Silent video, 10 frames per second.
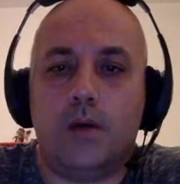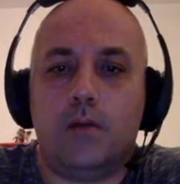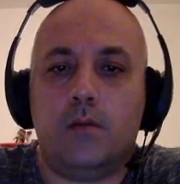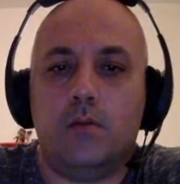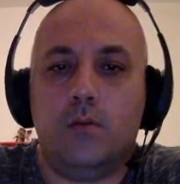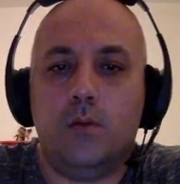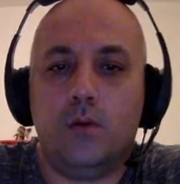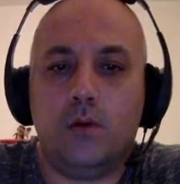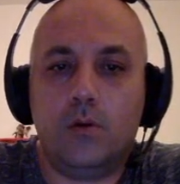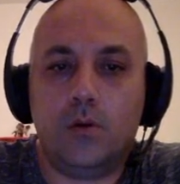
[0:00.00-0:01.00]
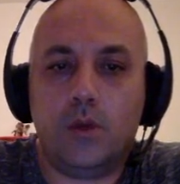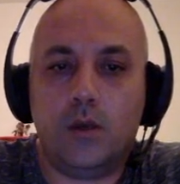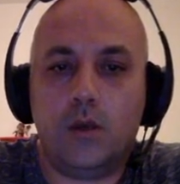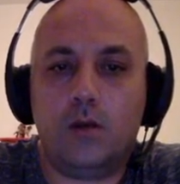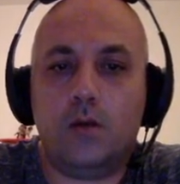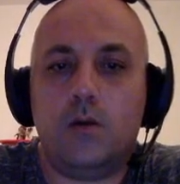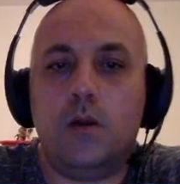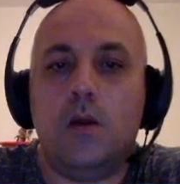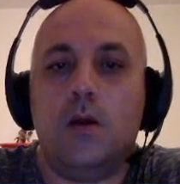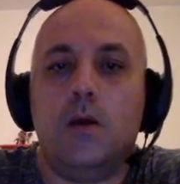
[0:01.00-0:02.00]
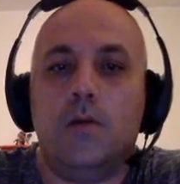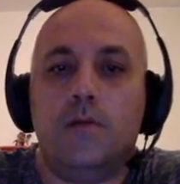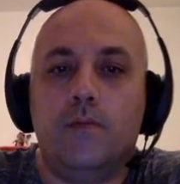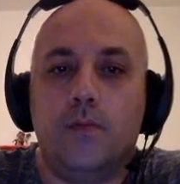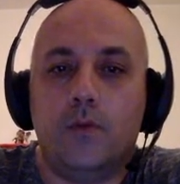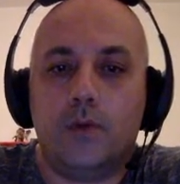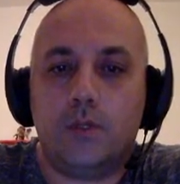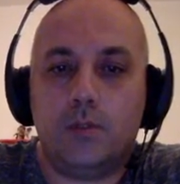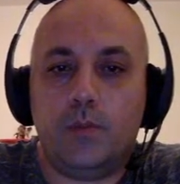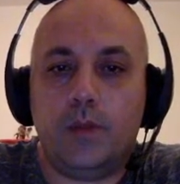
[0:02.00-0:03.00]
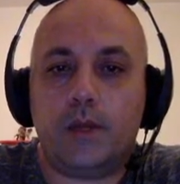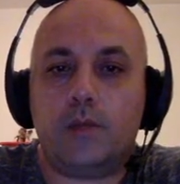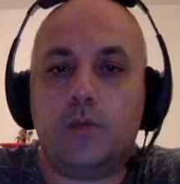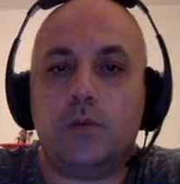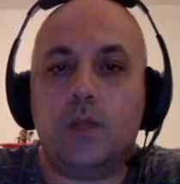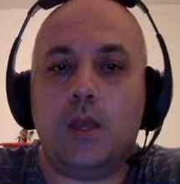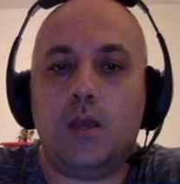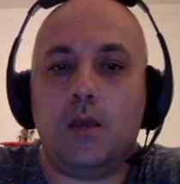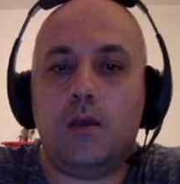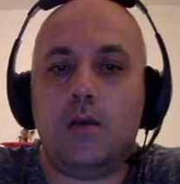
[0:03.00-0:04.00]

You want to go here, force the black to take,